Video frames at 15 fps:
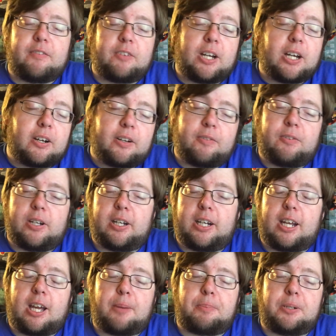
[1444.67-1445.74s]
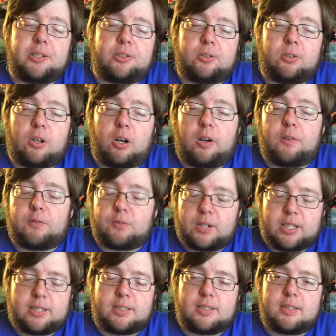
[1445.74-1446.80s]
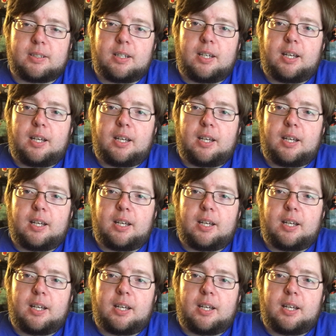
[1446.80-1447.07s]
very, very happy to call friends